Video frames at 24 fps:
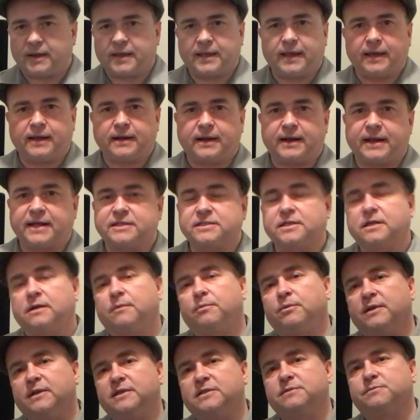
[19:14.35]
Again, I'd ask you
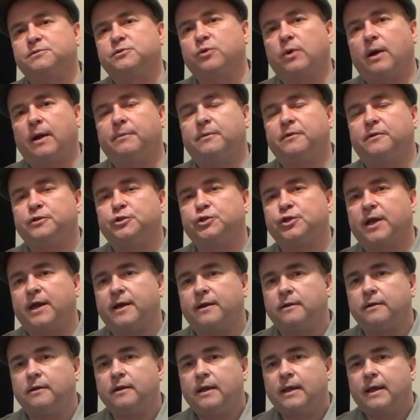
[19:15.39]
to please subscribe to the
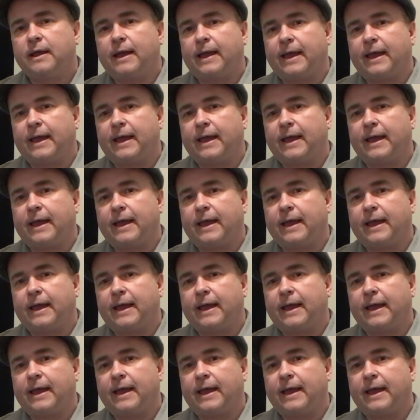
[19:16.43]
channel.